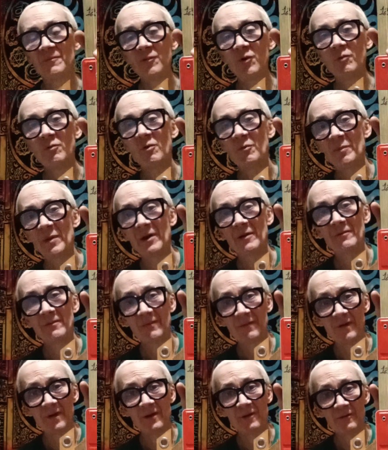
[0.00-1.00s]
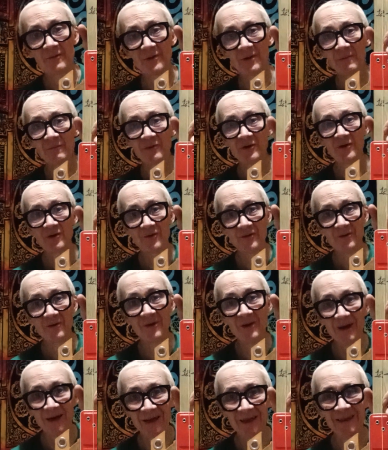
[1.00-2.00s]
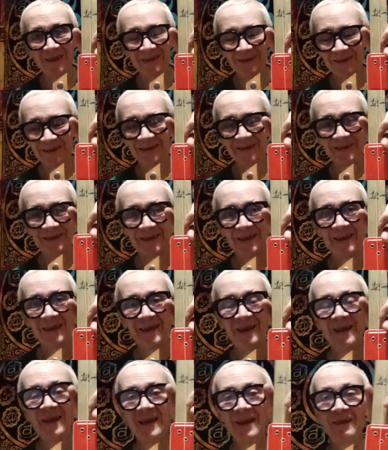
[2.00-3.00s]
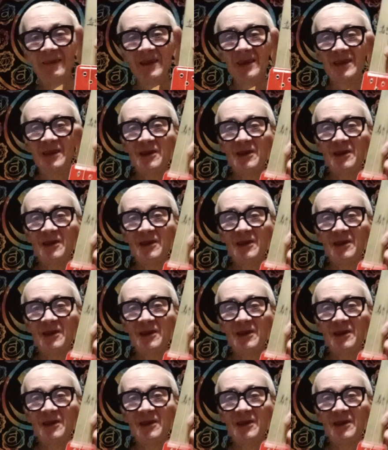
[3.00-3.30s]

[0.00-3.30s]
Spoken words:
more will be revealed, I'm sure. This